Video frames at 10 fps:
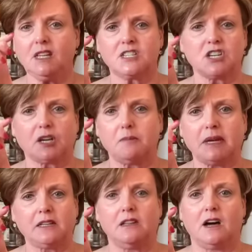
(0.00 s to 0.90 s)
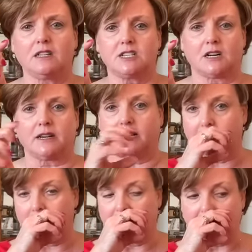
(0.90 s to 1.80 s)
took a big long darning
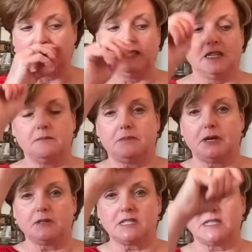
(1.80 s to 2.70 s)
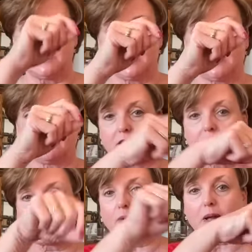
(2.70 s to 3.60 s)
needle,
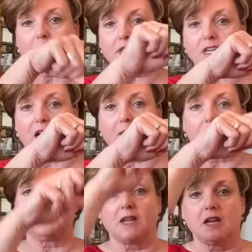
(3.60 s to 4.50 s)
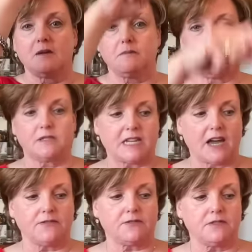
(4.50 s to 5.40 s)
sewed up the top, poked
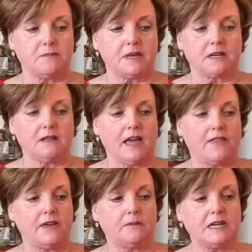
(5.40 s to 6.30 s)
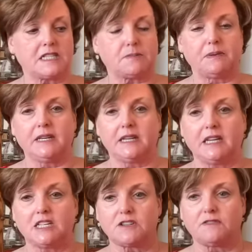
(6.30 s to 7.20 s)
down through the middle, and then we split
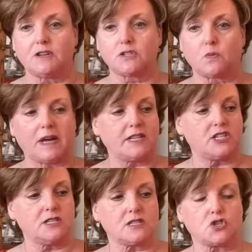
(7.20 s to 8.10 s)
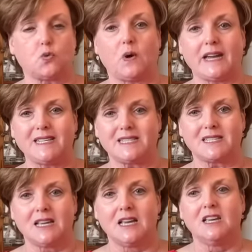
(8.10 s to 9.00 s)
each of those wedges twice.
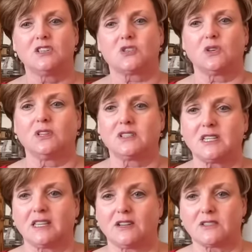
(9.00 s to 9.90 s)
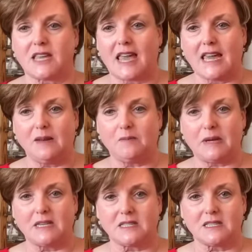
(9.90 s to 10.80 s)
So it looks like there's 8
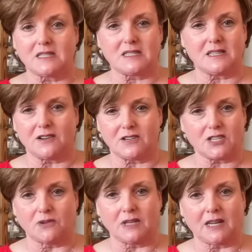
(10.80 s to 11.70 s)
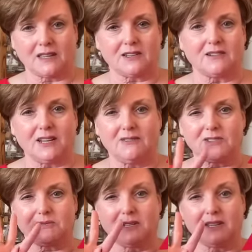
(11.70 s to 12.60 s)
pieces that are sewn together. It
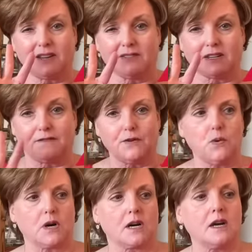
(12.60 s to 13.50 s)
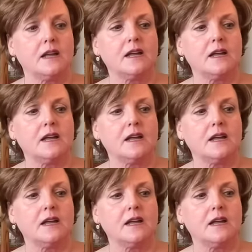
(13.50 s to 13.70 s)
was really only 4.